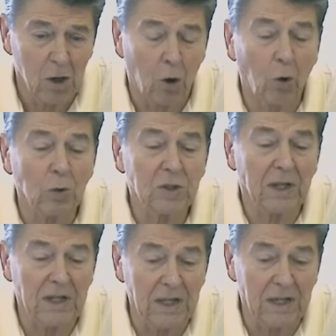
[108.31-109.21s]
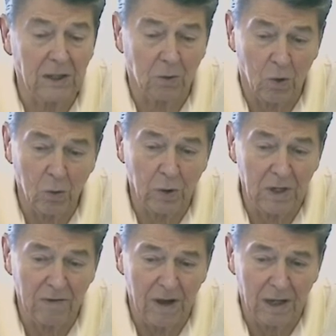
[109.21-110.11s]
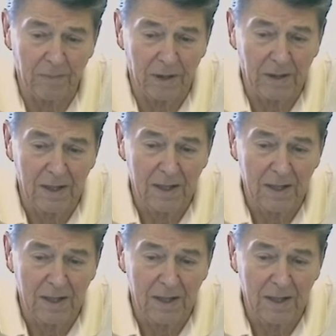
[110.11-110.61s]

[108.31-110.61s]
holds the key to growth and development.